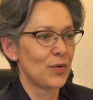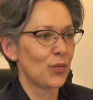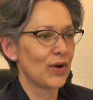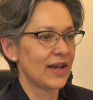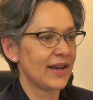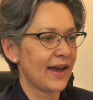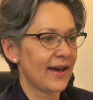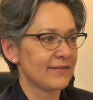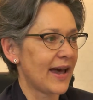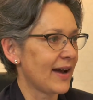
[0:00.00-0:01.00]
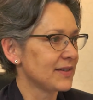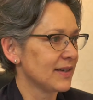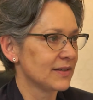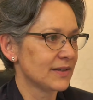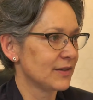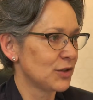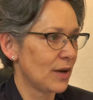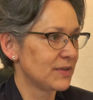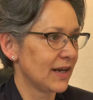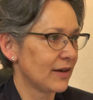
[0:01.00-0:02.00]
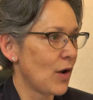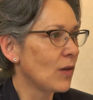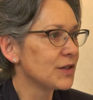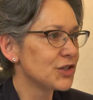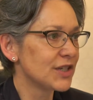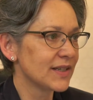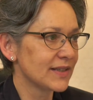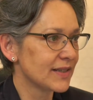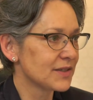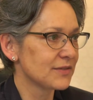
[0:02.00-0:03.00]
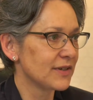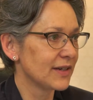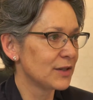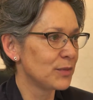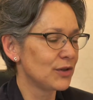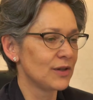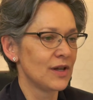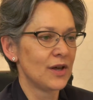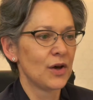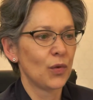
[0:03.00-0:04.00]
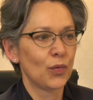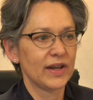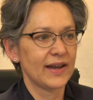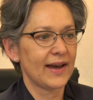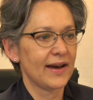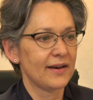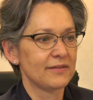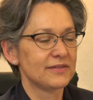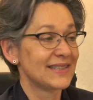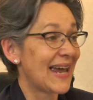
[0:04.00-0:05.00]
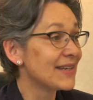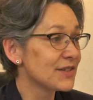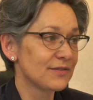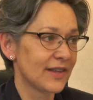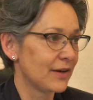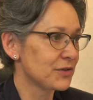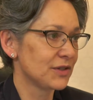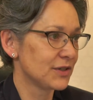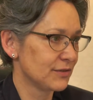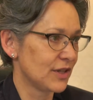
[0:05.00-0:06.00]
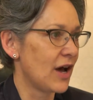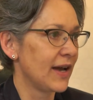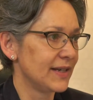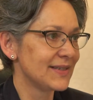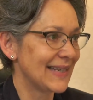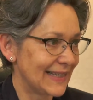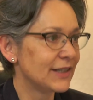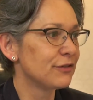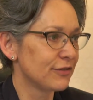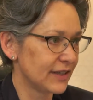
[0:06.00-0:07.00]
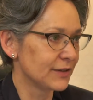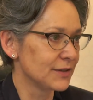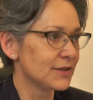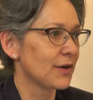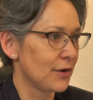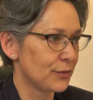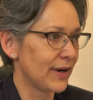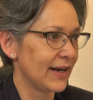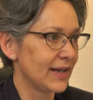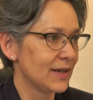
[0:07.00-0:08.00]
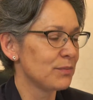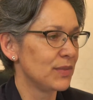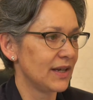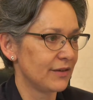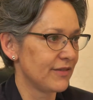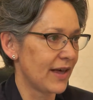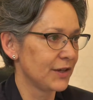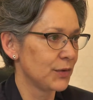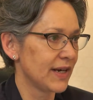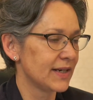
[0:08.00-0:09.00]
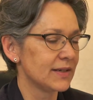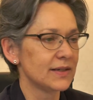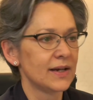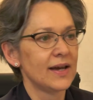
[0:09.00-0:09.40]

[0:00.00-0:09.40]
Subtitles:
We have access to the top technology that's available. We have tens of thousands of lines in the field already being evaluated,